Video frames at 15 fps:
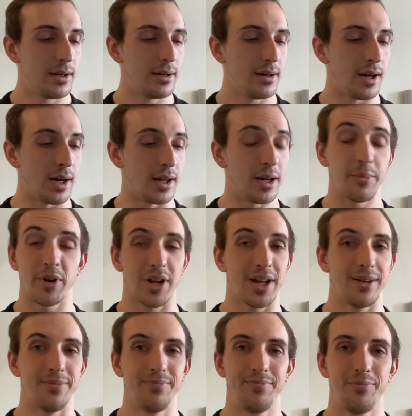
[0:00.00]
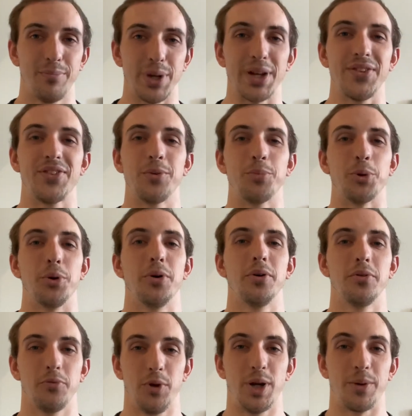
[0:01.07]
Number 9, plain and simple,
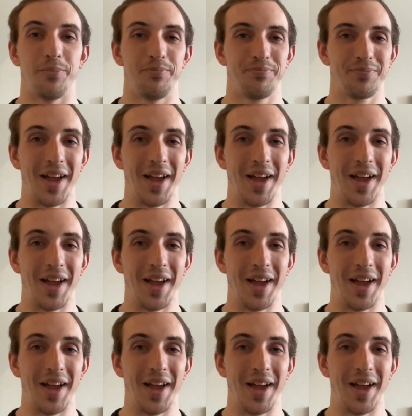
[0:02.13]
freedom.